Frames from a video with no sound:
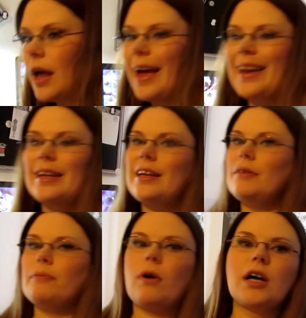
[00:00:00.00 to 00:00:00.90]
any
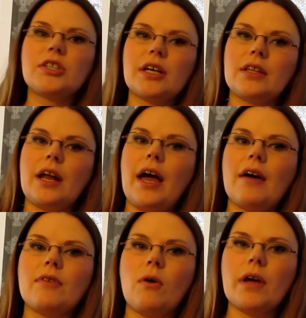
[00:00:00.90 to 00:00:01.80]
project that I
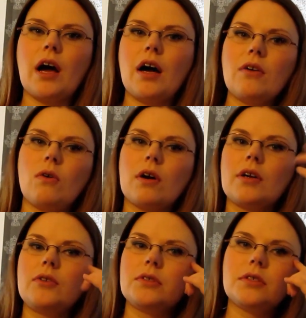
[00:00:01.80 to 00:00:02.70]
have going on or a
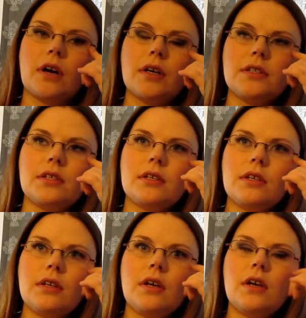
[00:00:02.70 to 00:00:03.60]
new start
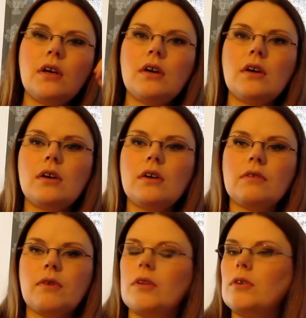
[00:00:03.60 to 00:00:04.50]

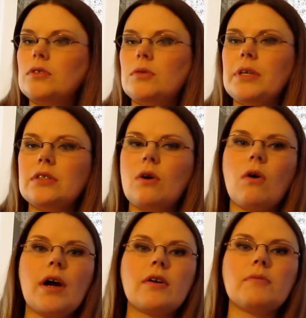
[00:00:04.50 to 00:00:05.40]
for those 2 weeks, or I could